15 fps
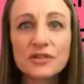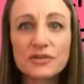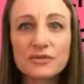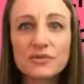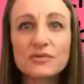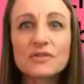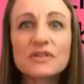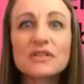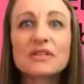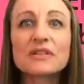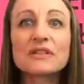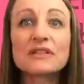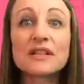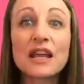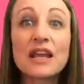you to
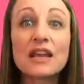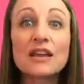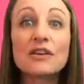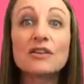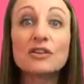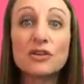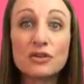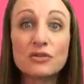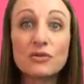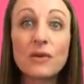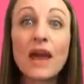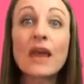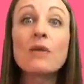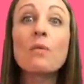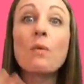take you
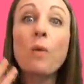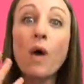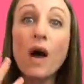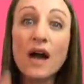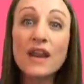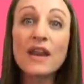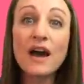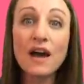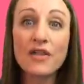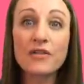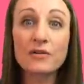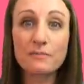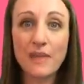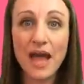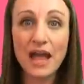and one
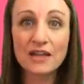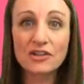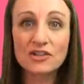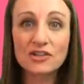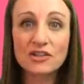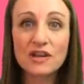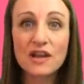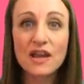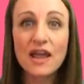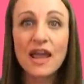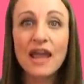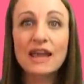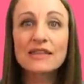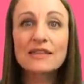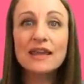other match
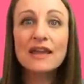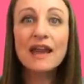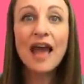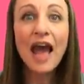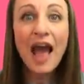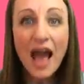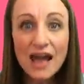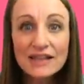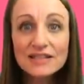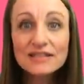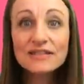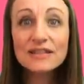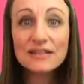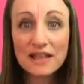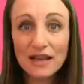and then ask
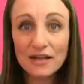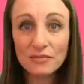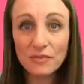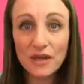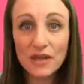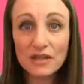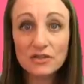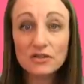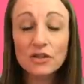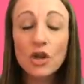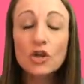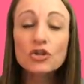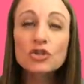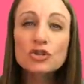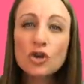the database
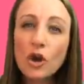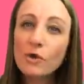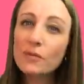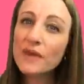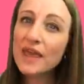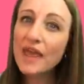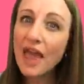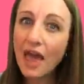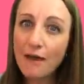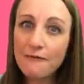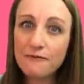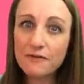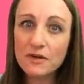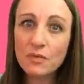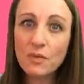show me
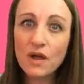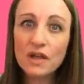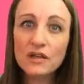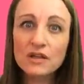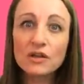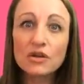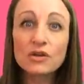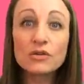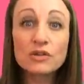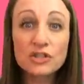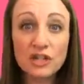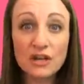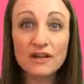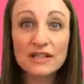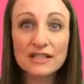everyone who's
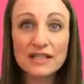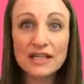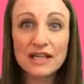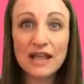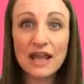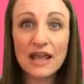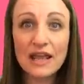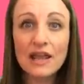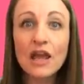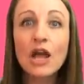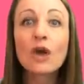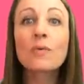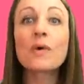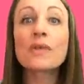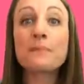sharing DNA
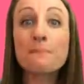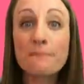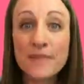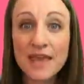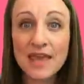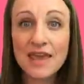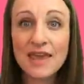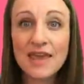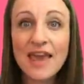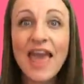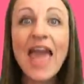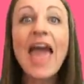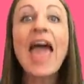with me